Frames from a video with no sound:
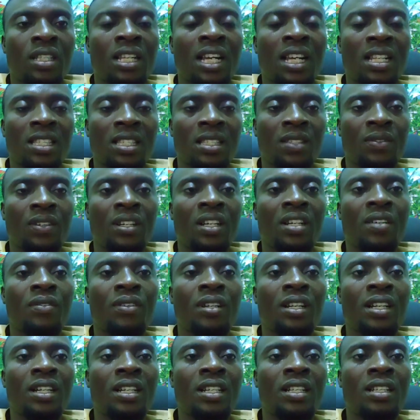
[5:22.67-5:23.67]
That is very,
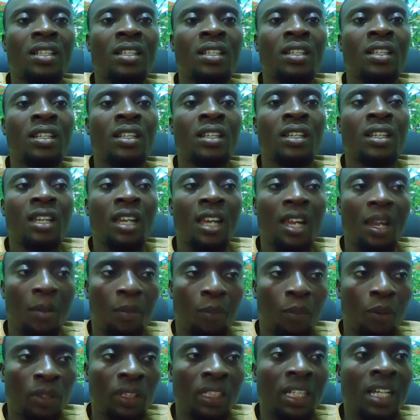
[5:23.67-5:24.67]
very
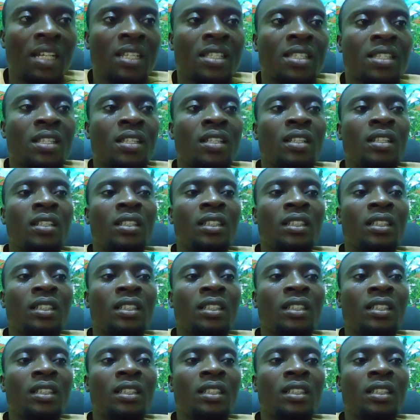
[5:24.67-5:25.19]
important.